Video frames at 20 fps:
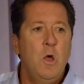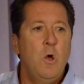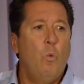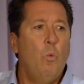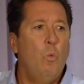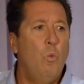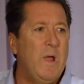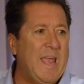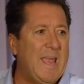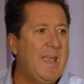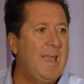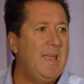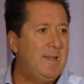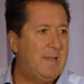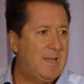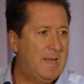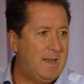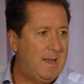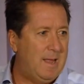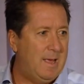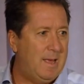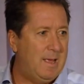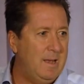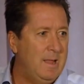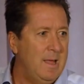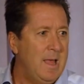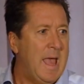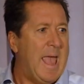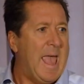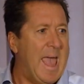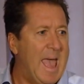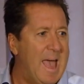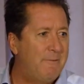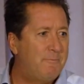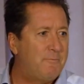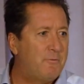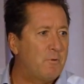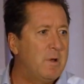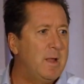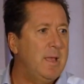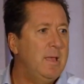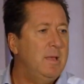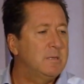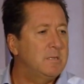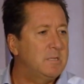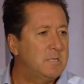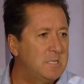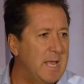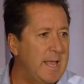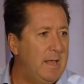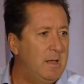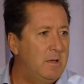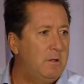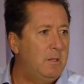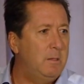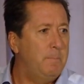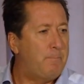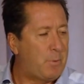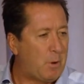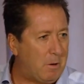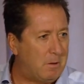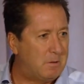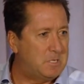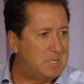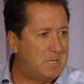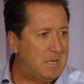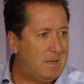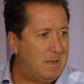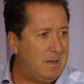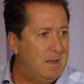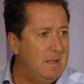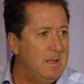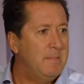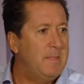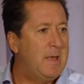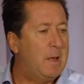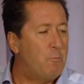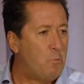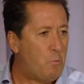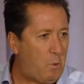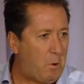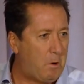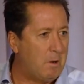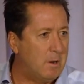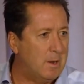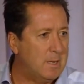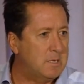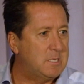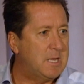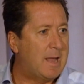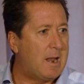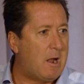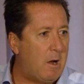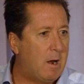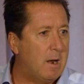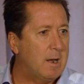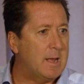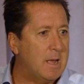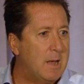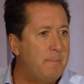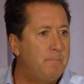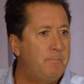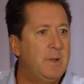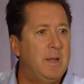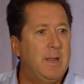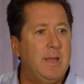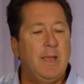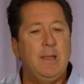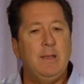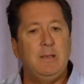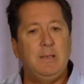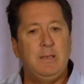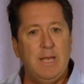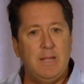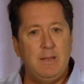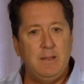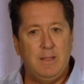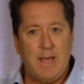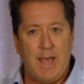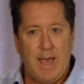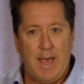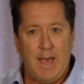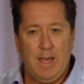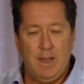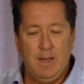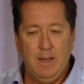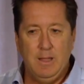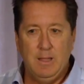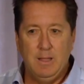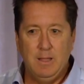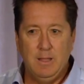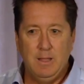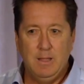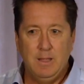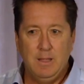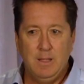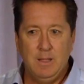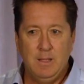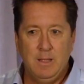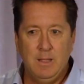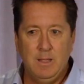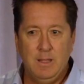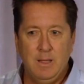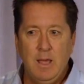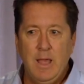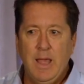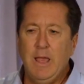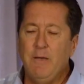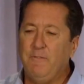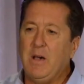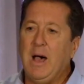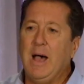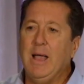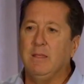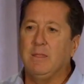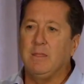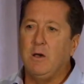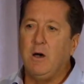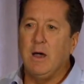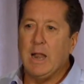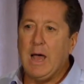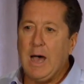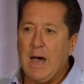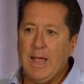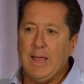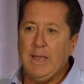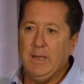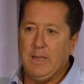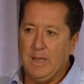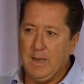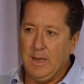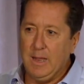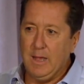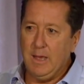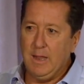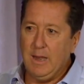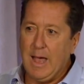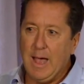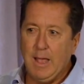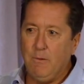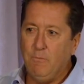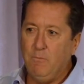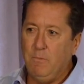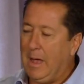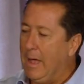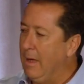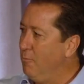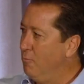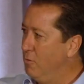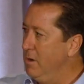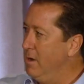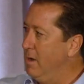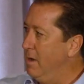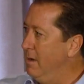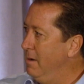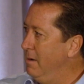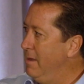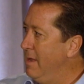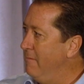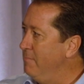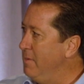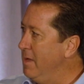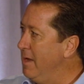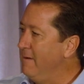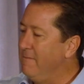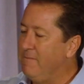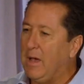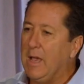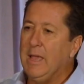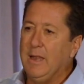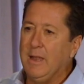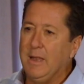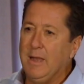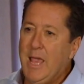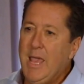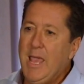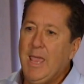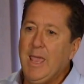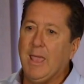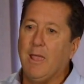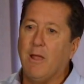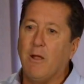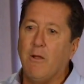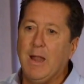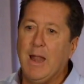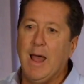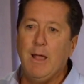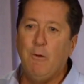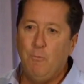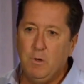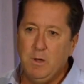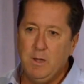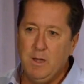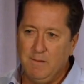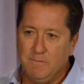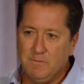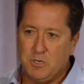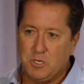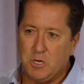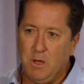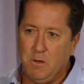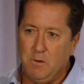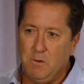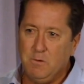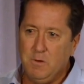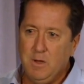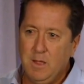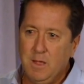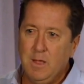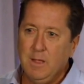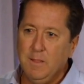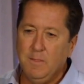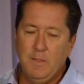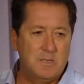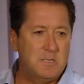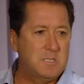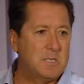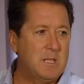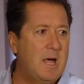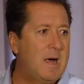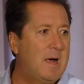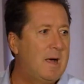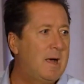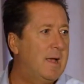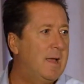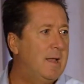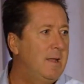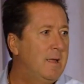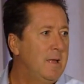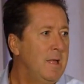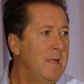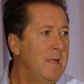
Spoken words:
We did it. Every single person that works at our company did that. If I thought I did it, I wouldn't have been invited here and I wouldn't have shown the slide.